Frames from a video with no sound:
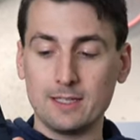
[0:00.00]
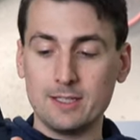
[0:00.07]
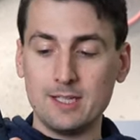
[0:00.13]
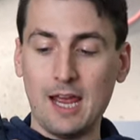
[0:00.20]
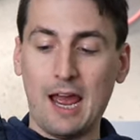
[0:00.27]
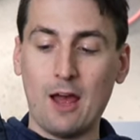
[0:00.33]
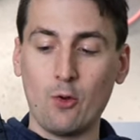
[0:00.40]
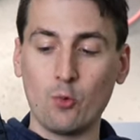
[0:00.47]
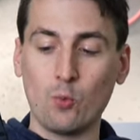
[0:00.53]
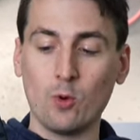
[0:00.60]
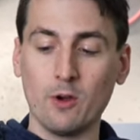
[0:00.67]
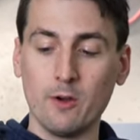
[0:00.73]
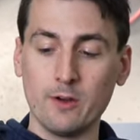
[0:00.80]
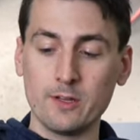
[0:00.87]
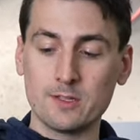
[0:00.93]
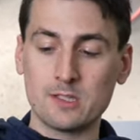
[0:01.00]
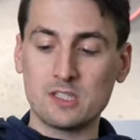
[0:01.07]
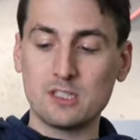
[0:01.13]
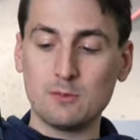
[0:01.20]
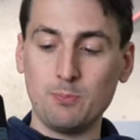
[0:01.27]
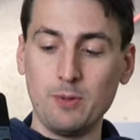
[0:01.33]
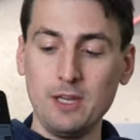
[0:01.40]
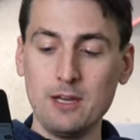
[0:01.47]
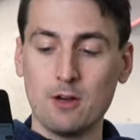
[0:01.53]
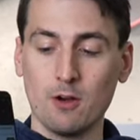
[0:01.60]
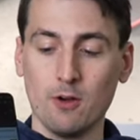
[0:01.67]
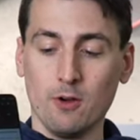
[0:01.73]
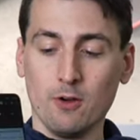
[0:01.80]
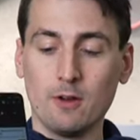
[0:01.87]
downward speaker